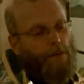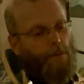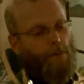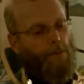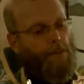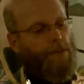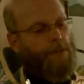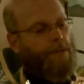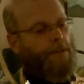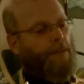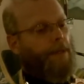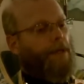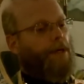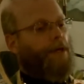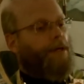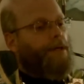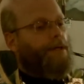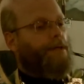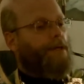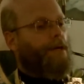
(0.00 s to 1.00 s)
We submit
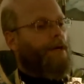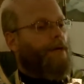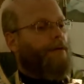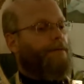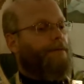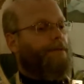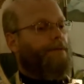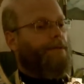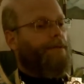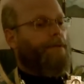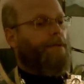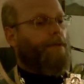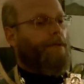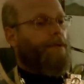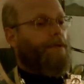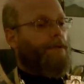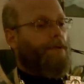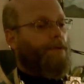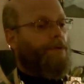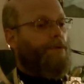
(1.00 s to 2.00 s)
ourselves
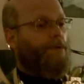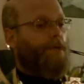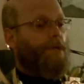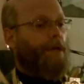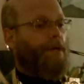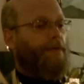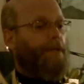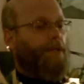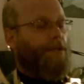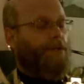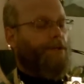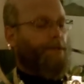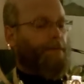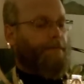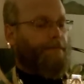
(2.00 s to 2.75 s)
to salvation.